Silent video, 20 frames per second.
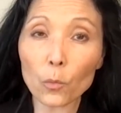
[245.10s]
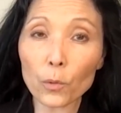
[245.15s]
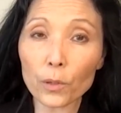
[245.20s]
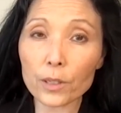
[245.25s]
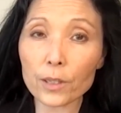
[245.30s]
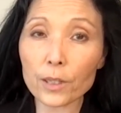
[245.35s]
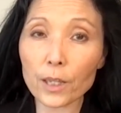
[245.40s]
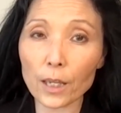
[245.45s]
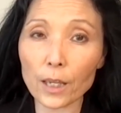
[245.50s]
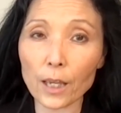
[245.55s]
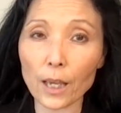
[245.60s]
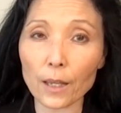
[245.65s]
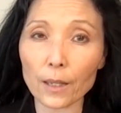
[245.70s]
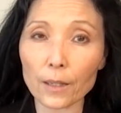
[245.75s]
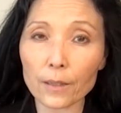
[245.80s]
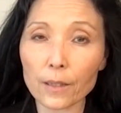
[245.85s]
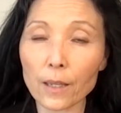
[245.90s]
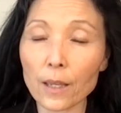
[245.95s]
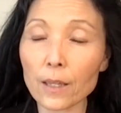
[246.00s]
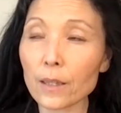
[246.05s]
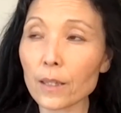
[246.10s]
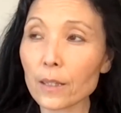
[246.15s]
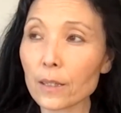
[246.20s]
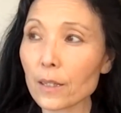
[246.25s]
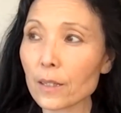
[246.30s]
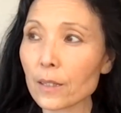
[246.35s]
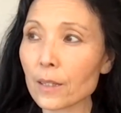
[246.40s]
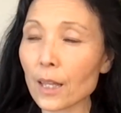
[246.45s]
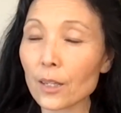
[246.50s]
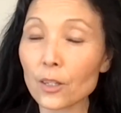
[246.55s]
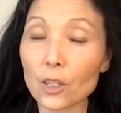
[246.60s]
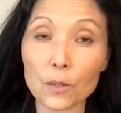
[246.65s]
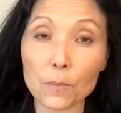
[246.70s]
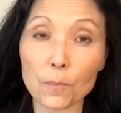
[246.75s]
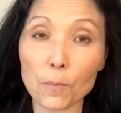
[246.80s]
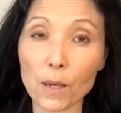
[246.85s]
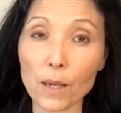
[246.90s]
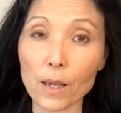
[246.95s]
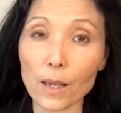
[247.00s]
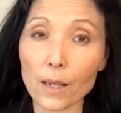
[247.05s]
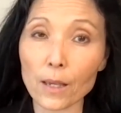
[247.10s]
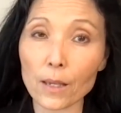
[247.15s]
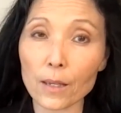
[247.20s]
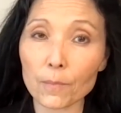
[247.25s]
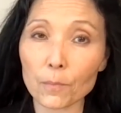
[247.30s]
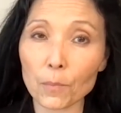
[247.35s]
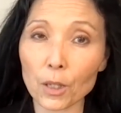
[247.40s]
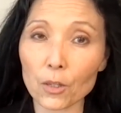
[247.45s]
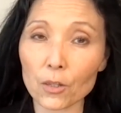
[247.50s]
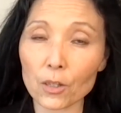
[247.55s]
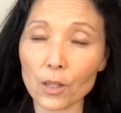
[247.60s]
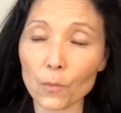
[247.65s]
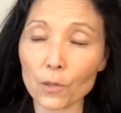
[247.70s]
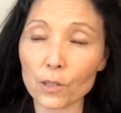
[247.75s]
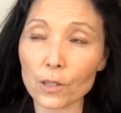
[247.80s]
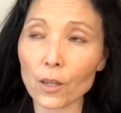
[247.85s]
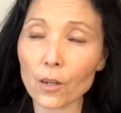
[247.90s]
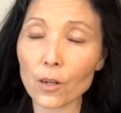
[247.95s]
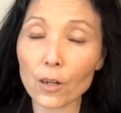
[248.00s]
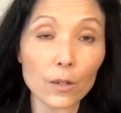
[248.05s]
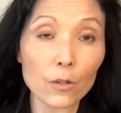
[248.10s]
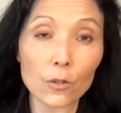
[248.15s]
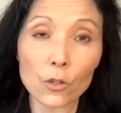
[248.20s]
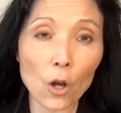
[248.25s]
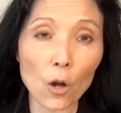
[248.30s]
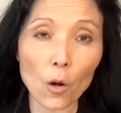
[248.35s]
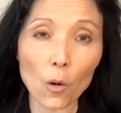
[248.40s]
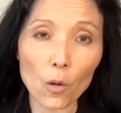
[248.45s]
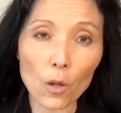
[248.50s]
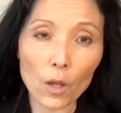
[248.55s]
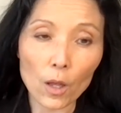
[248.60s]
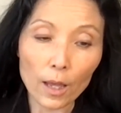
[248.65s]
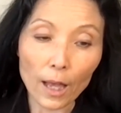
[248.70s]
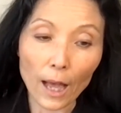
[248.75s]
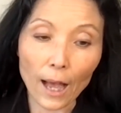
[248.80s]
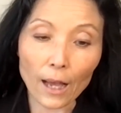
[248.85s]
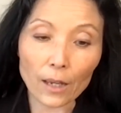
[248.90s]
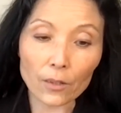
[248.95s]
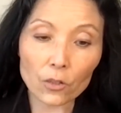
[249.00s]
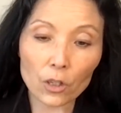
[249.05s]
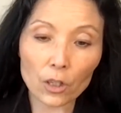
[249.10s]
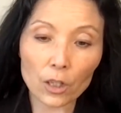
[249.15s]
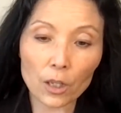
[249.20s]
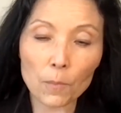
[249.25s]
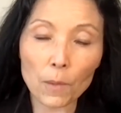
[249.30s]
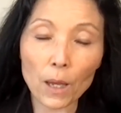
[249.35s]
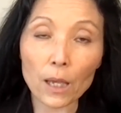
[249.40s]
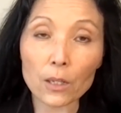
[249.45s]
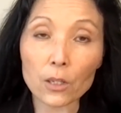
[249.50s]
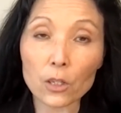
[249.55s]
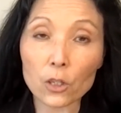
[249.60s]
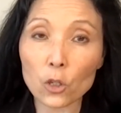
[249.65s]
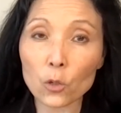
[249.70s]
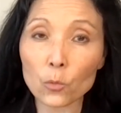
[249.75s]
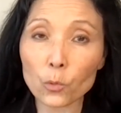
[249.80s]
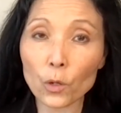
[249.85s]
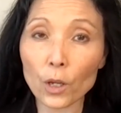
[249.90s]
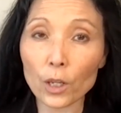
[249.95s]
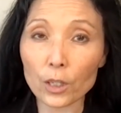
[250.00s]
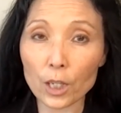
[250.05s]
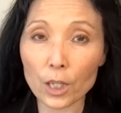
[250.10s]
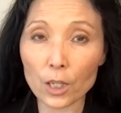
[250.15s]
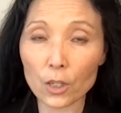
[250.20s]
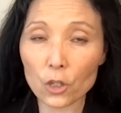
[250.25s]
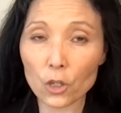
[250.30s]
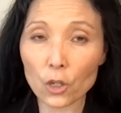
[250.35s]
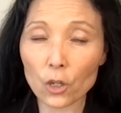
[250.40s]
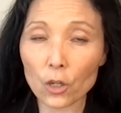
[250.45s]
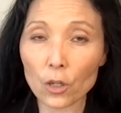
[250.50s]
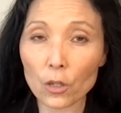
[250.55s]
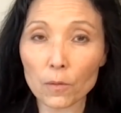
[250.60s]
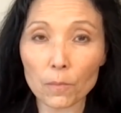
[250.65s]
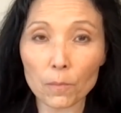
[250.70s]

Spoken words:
with singing, and this is not just me because I'm a singer, no. Actually, my Shinobue teacher,